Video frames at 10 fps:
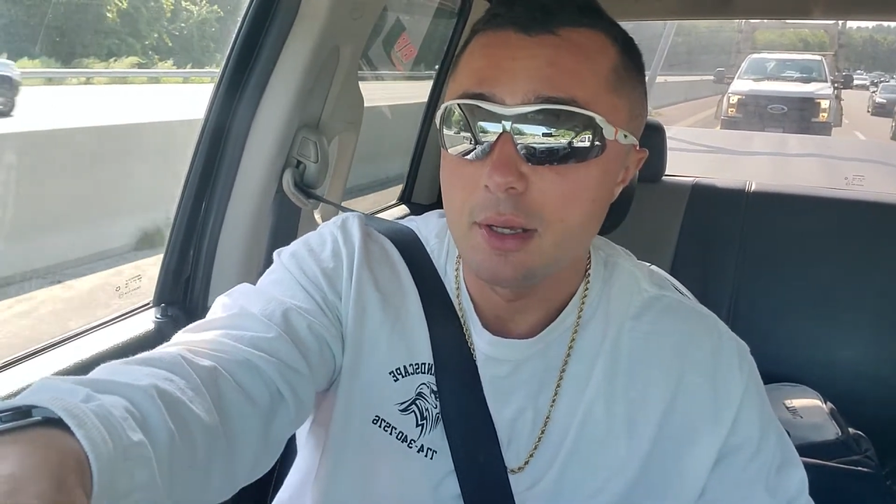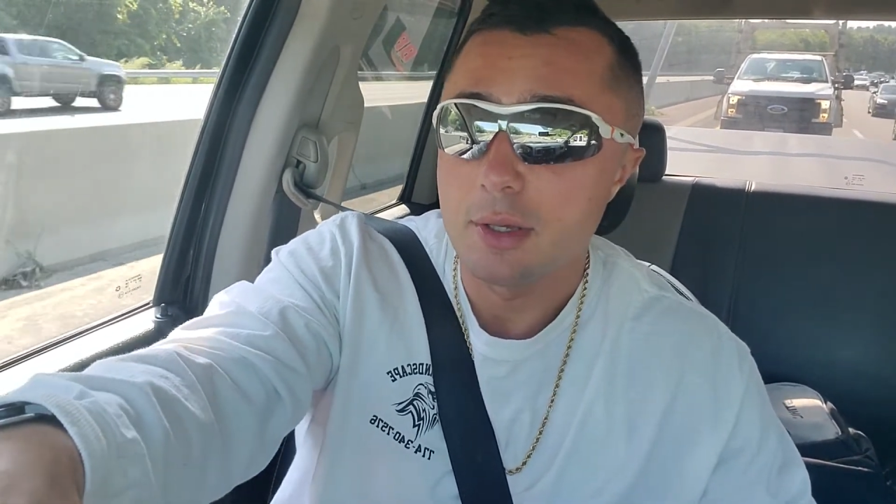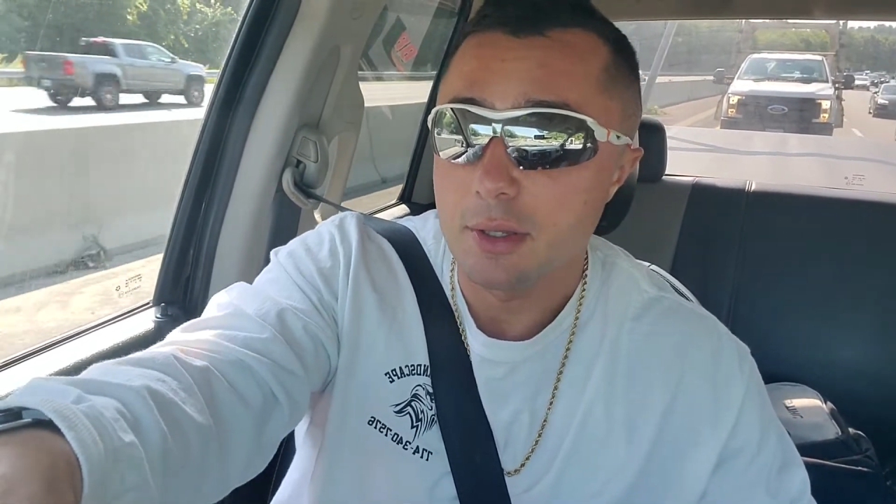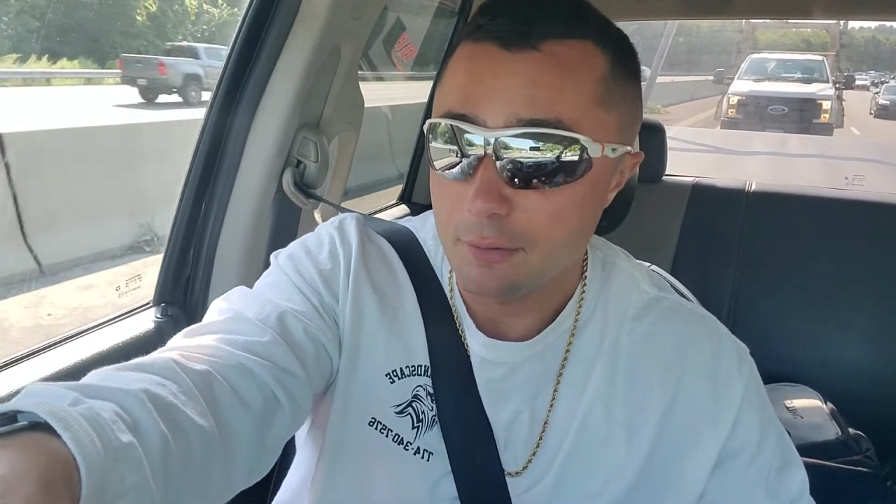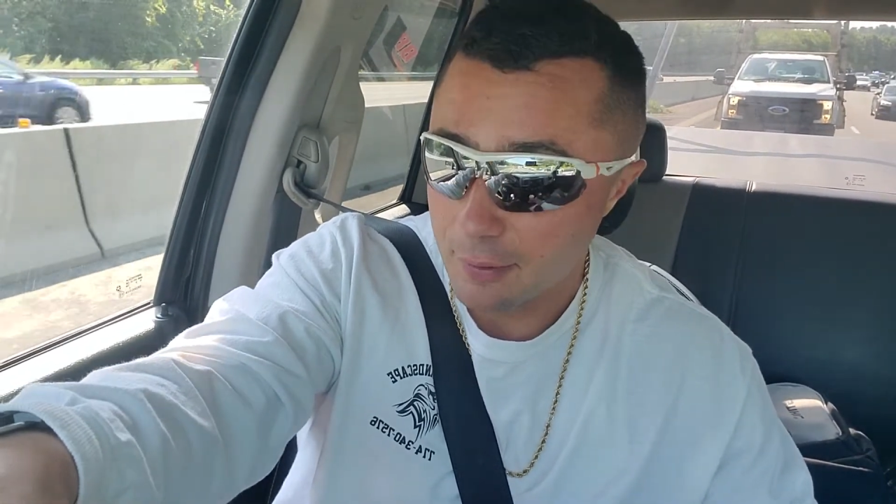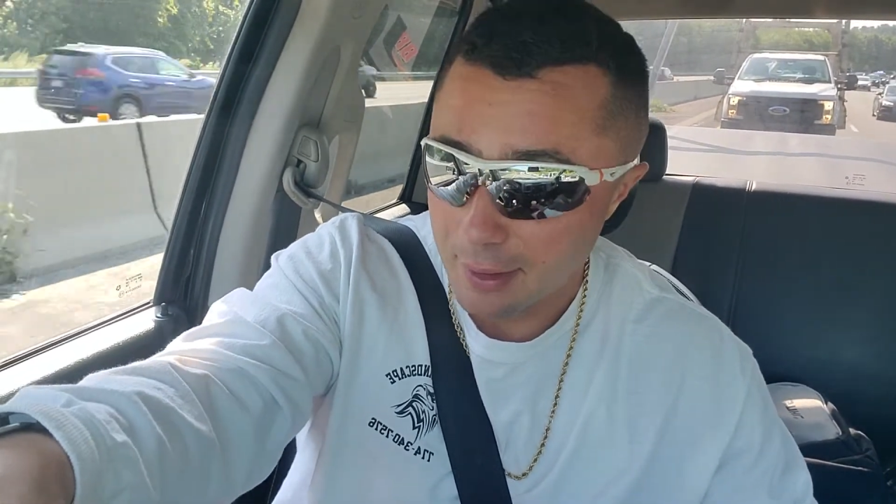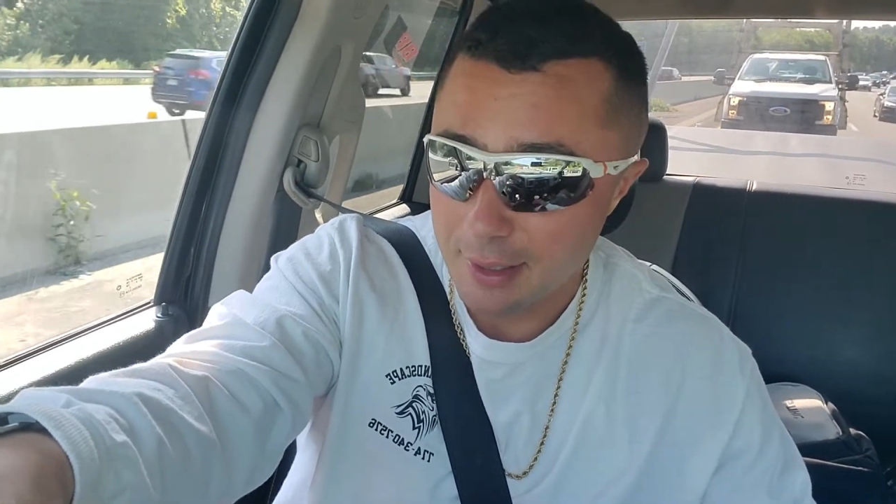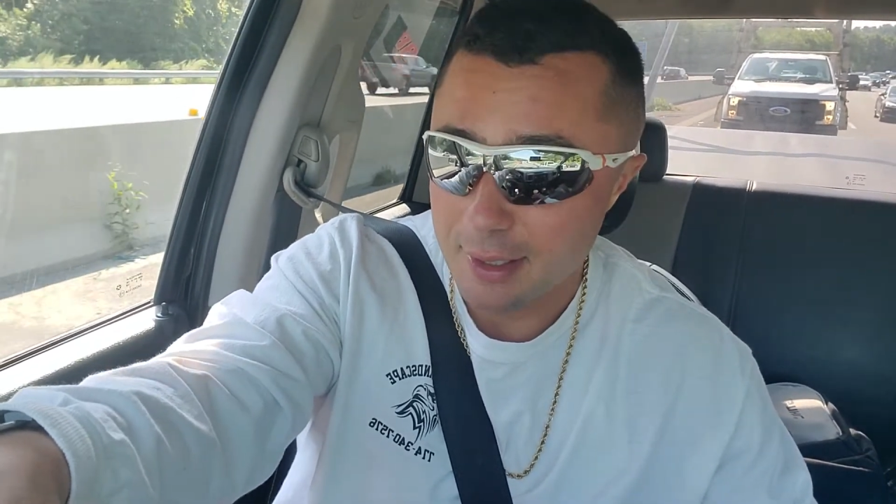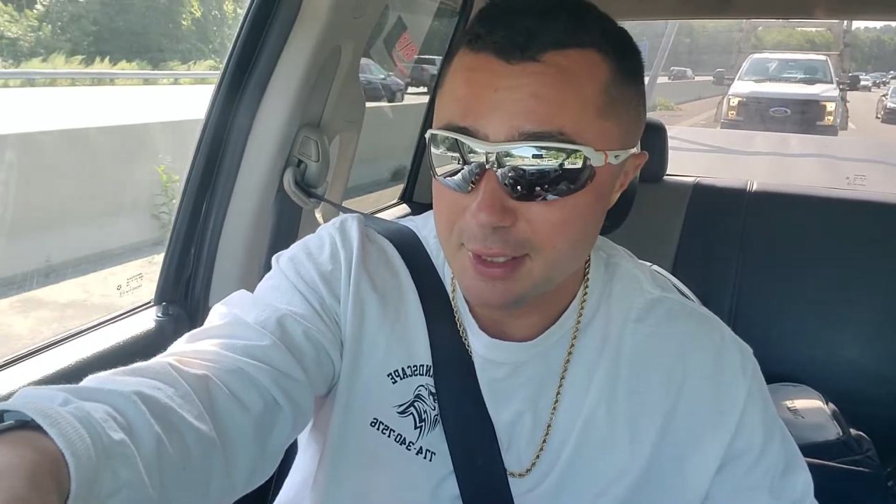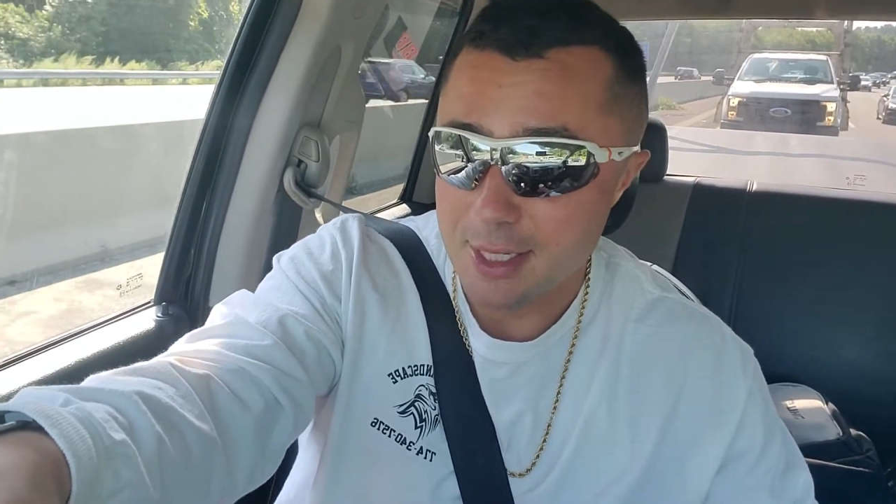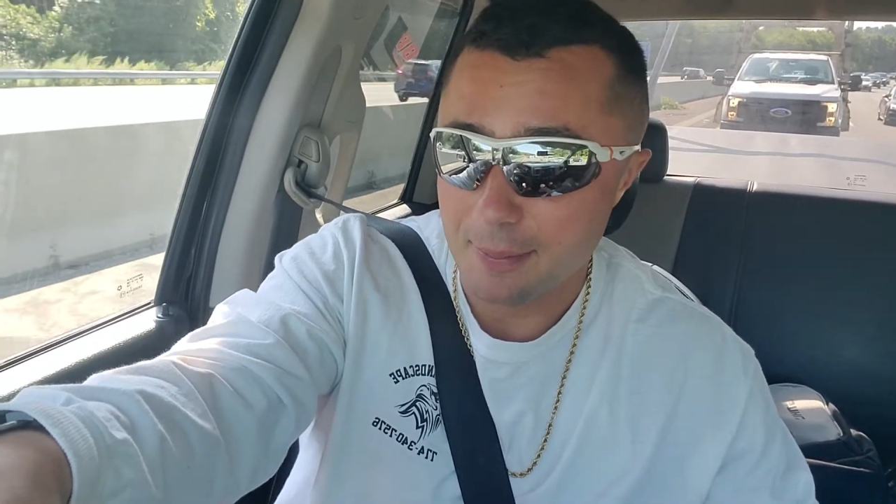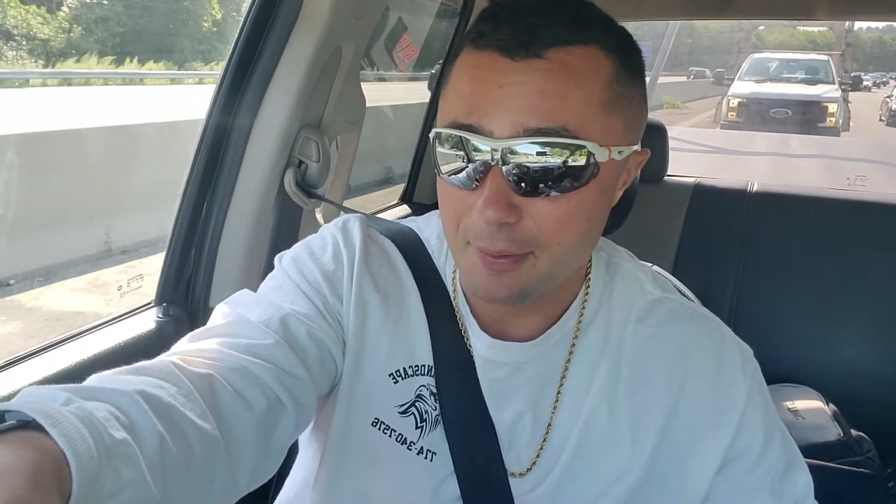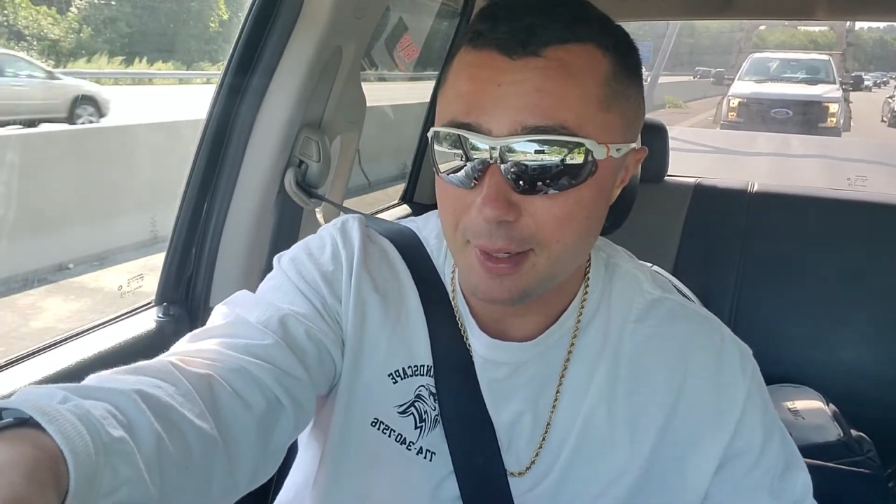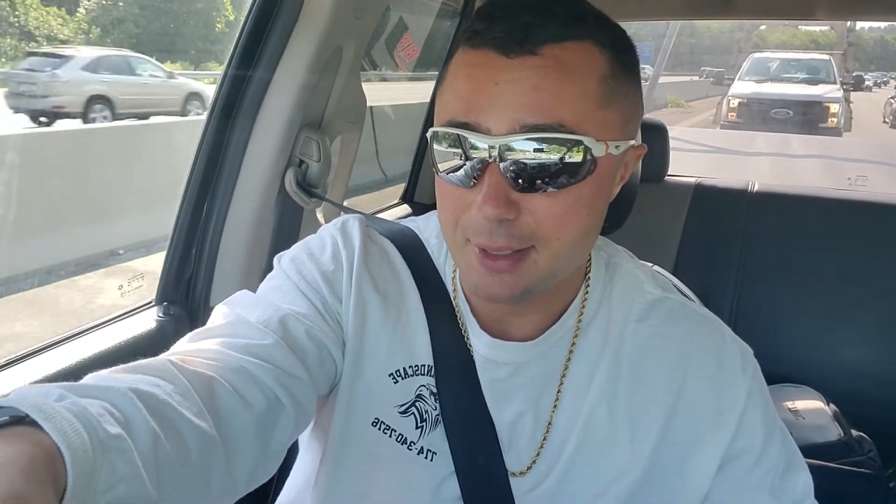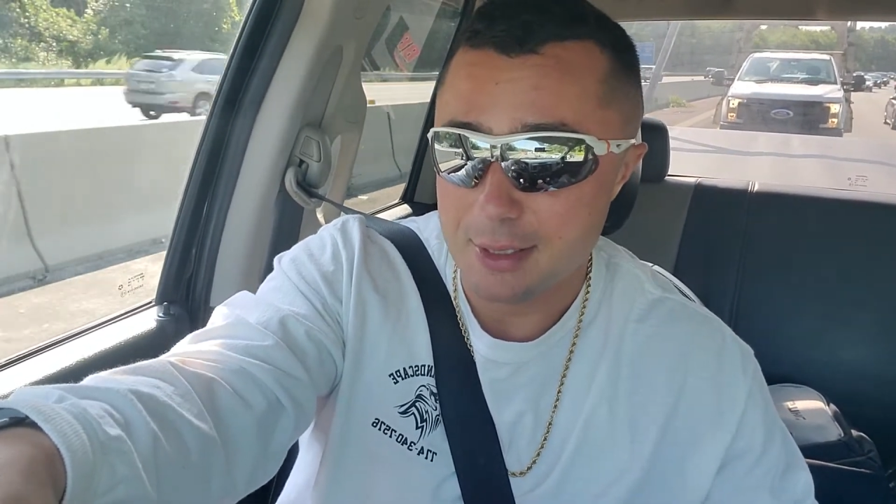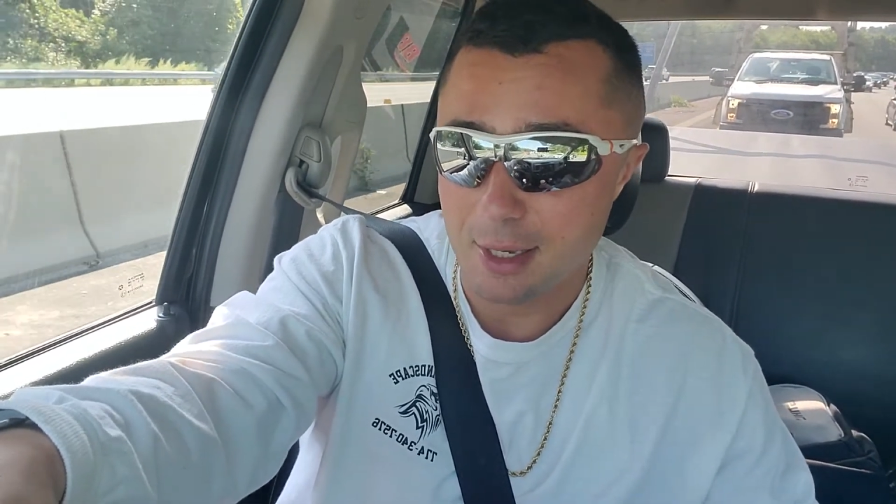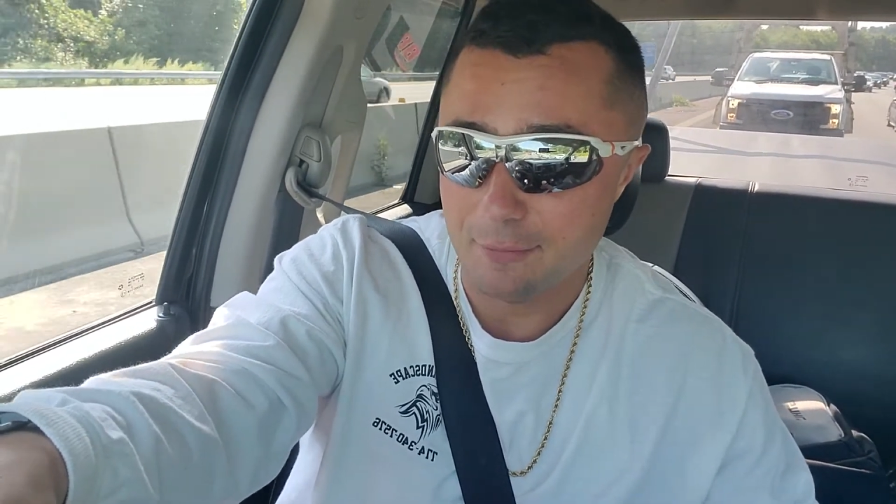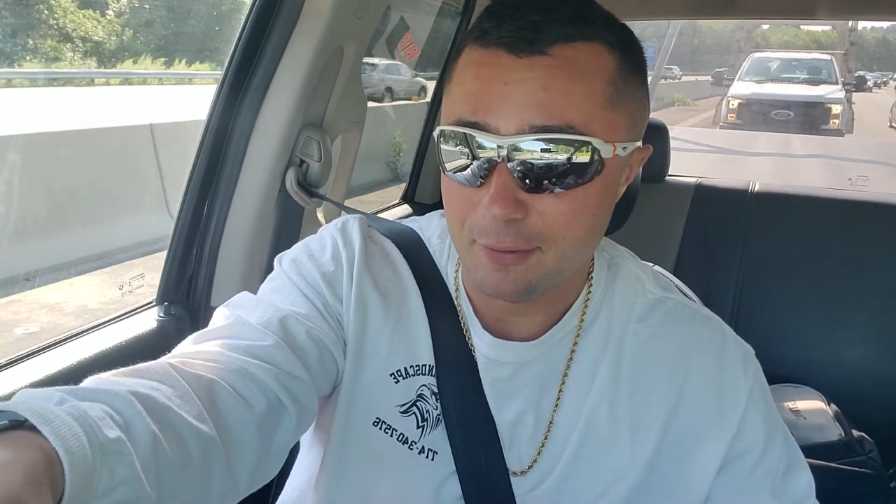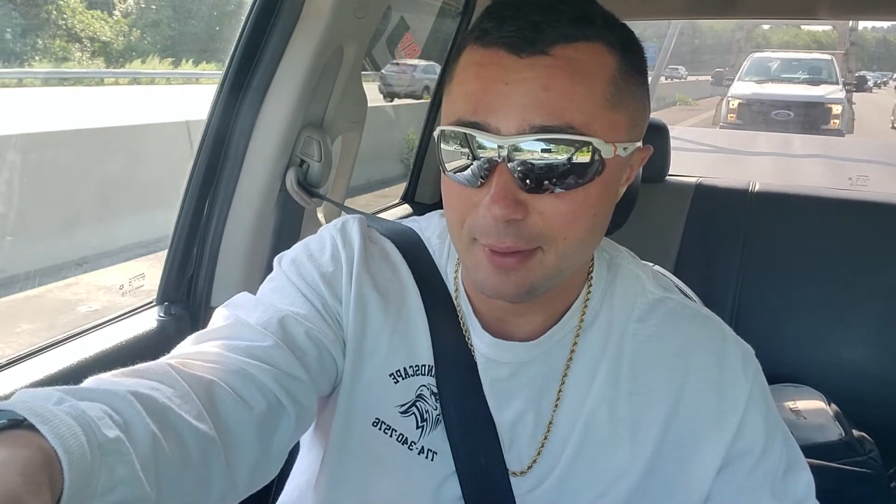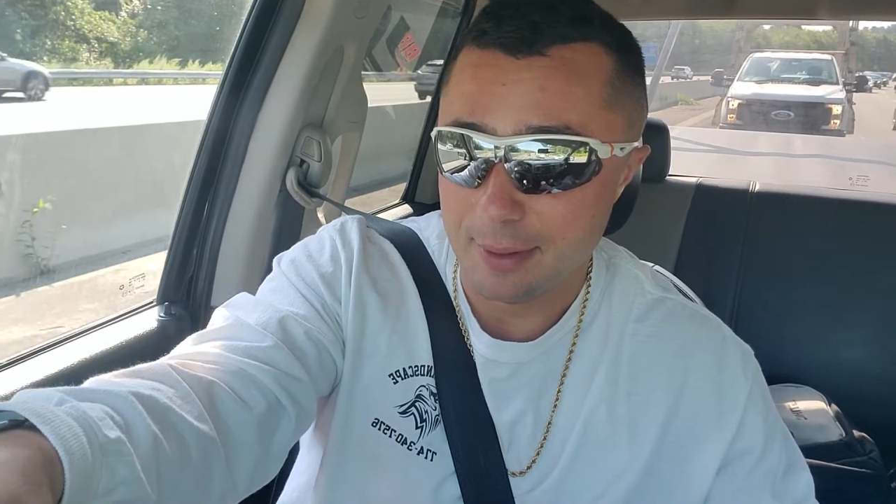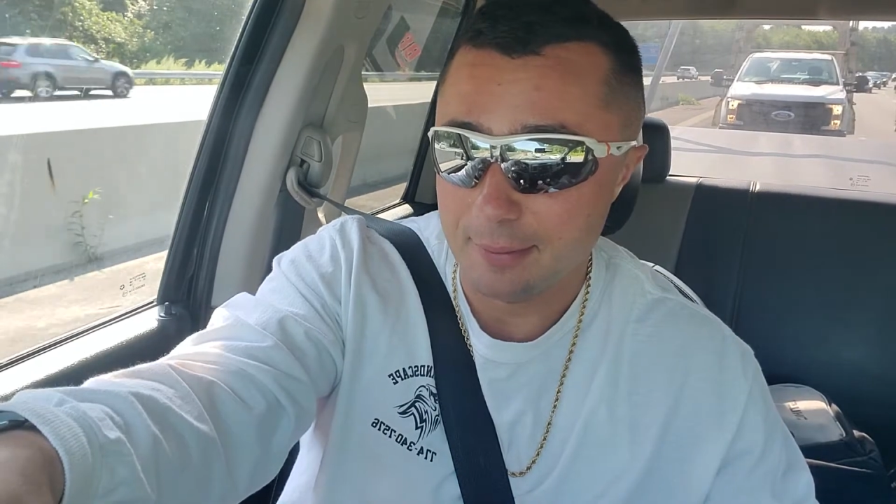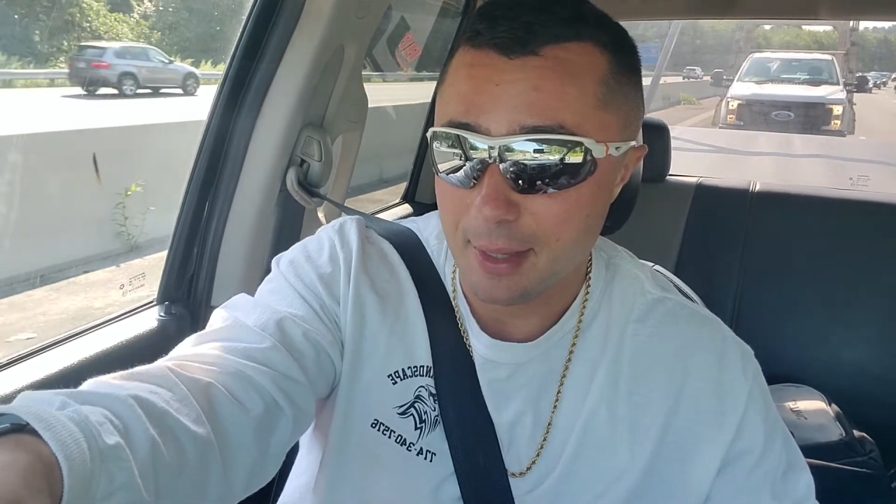you really need to separate yourself from them.